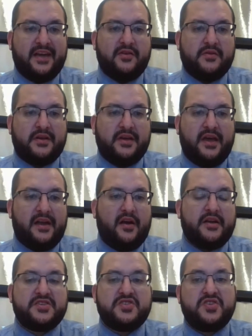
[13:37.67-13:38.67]
annually. And
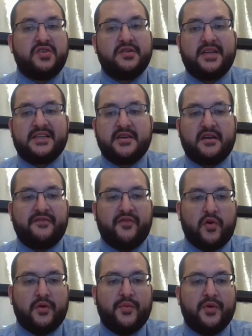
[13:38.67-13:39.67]
on a student, that's
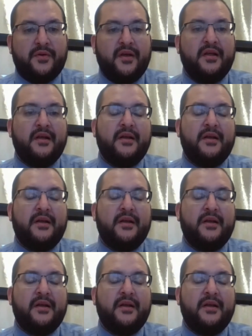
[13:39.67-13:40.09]
unaffordable.